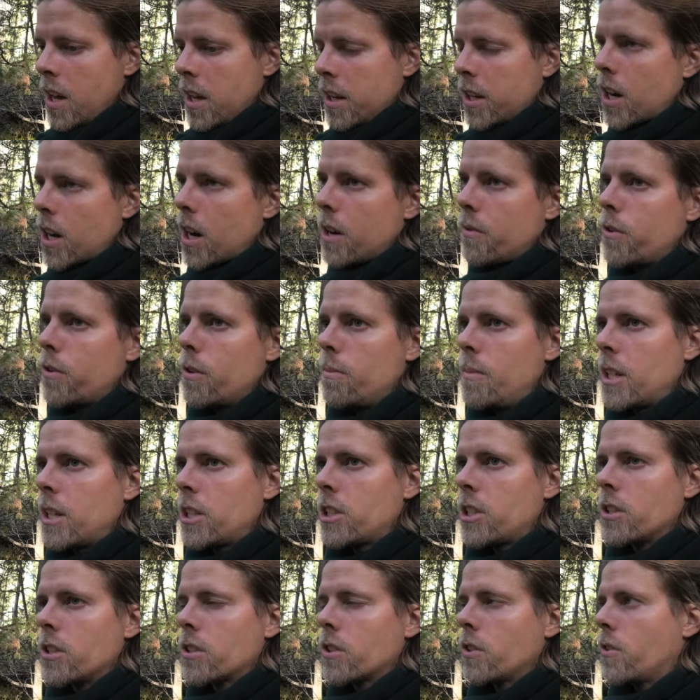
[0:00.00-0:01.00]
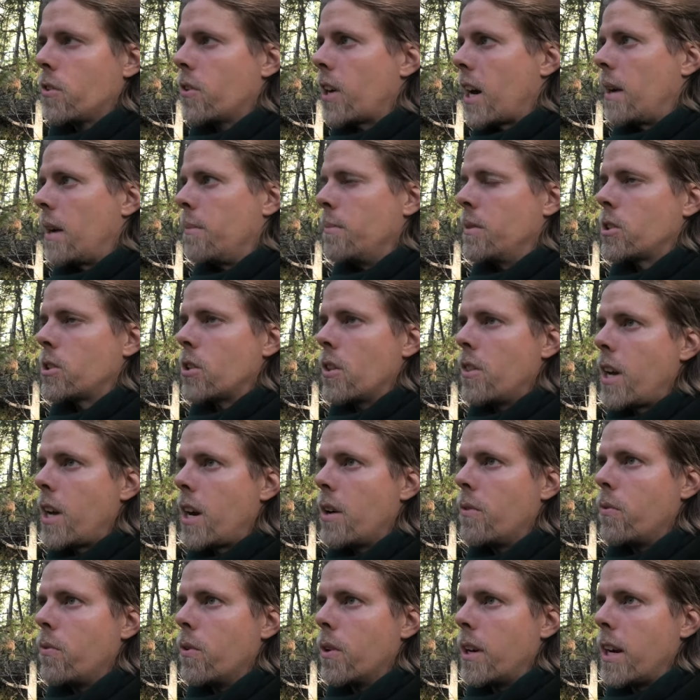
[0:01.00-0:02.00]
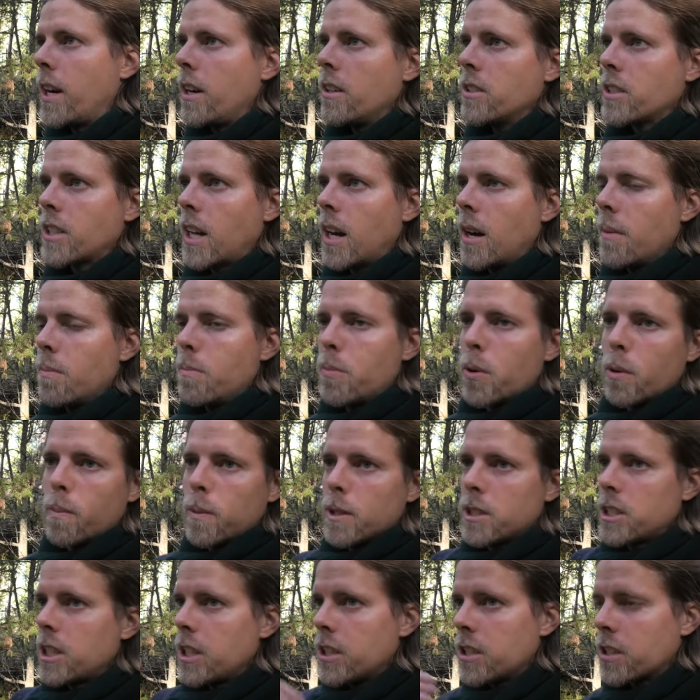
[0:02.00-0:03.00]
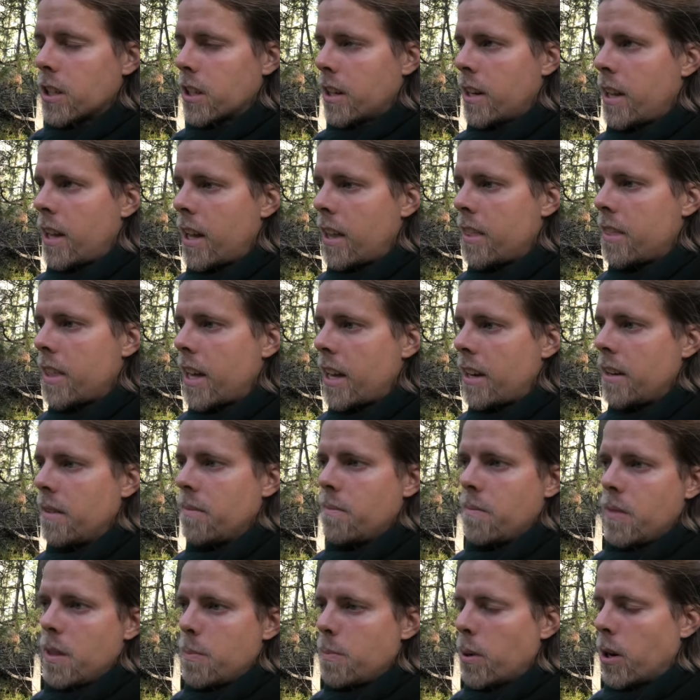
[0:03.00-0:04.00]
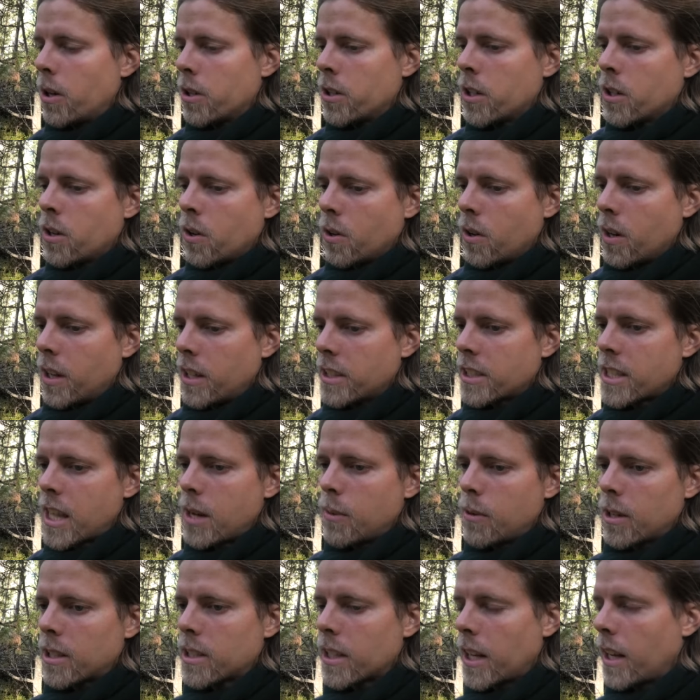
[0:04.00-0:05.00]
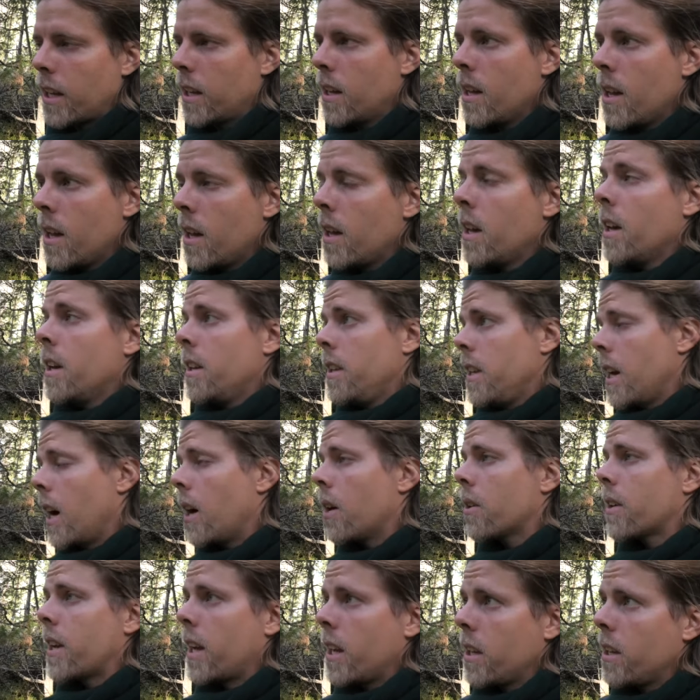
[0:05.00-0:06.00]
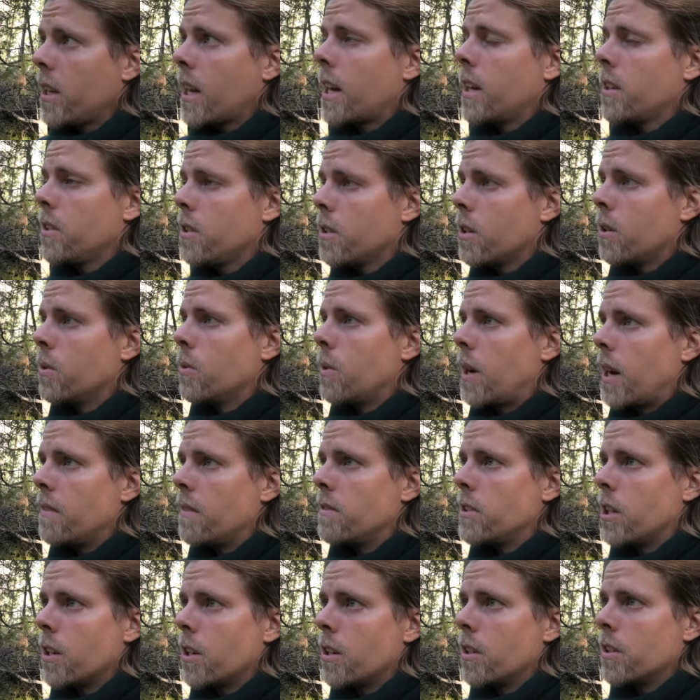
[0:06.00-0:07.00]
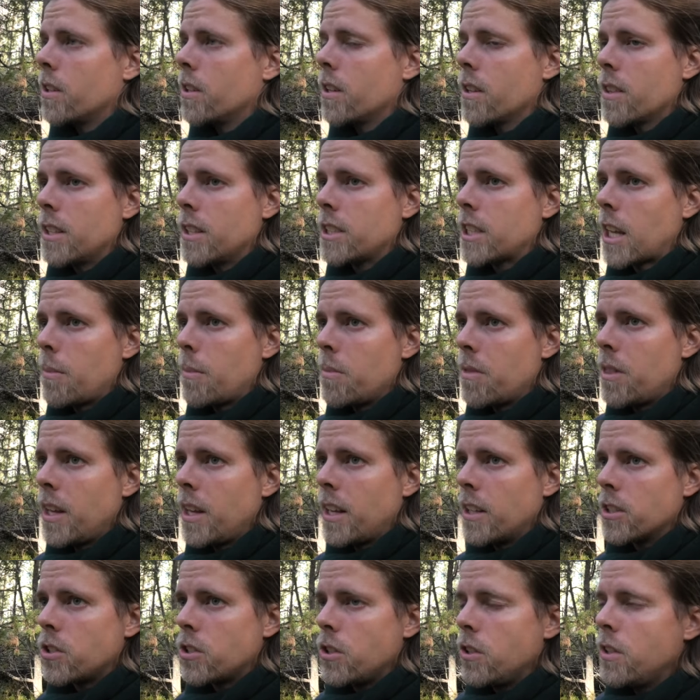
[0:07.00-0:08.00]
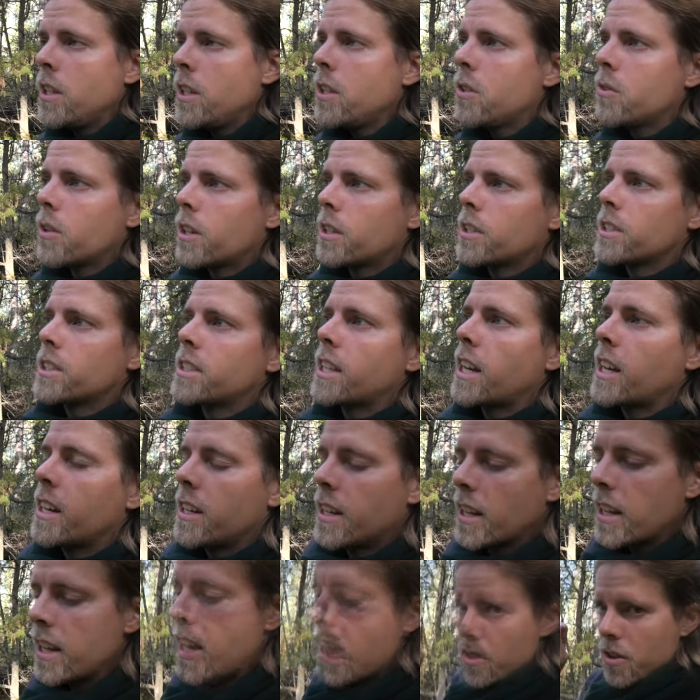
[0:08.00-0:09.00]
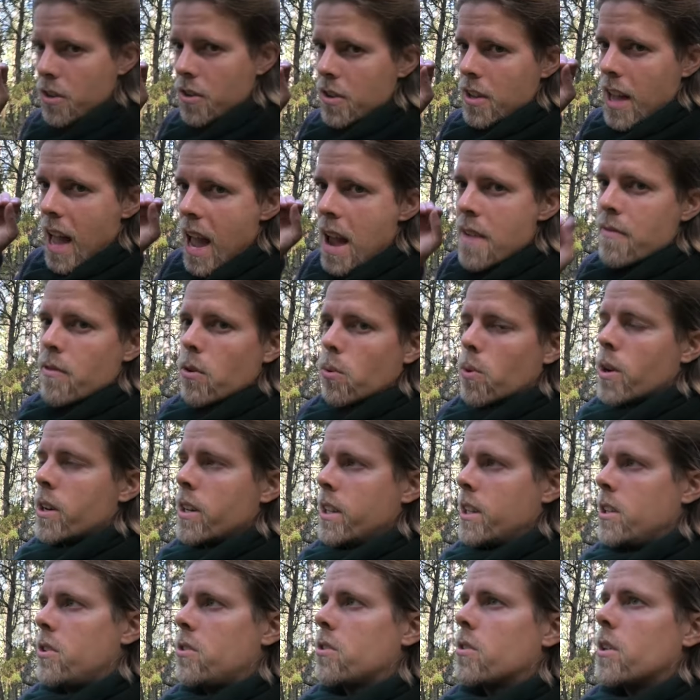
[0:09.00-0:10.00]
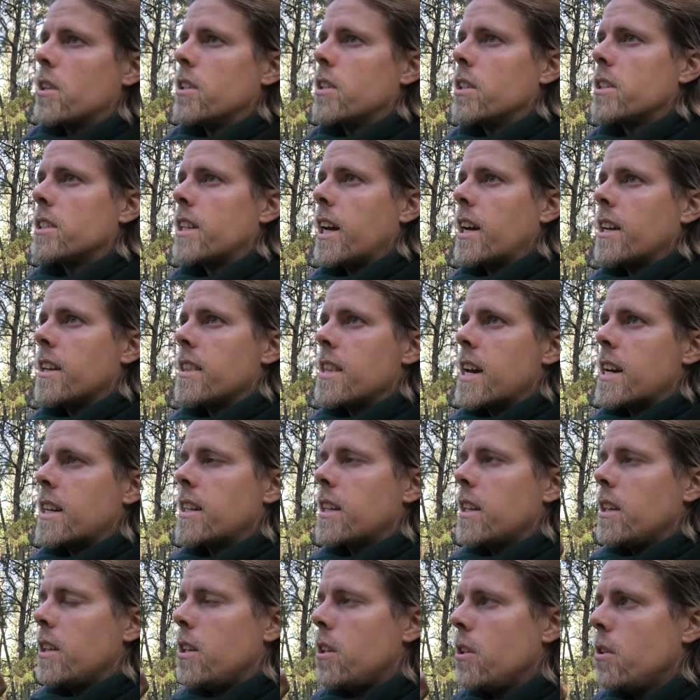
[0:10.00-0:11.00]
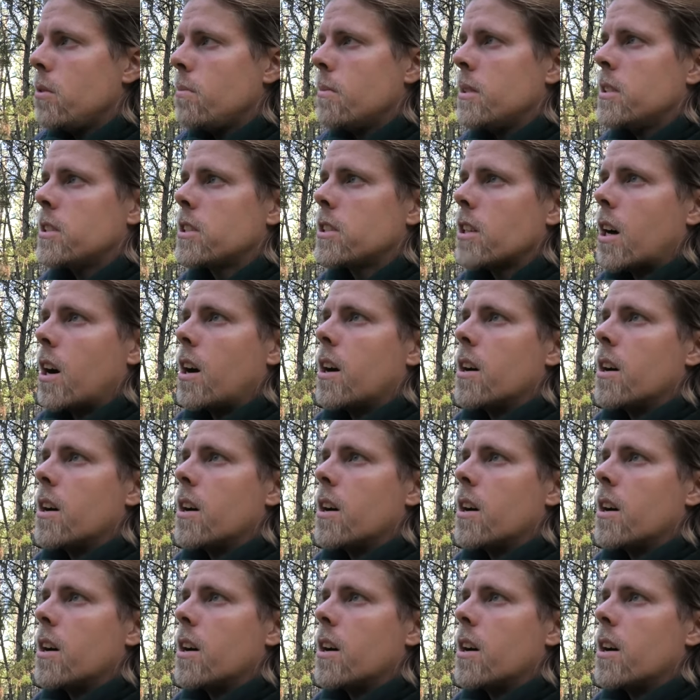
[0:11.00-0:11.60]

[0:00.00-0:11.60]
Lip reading: tougher measures on crime, so therefore here's our proposition. And then the party colleagues, they will say, yeah, okay, yeah, you know, I've heard the same thing. So you need to understand, everyone needs to understand that humans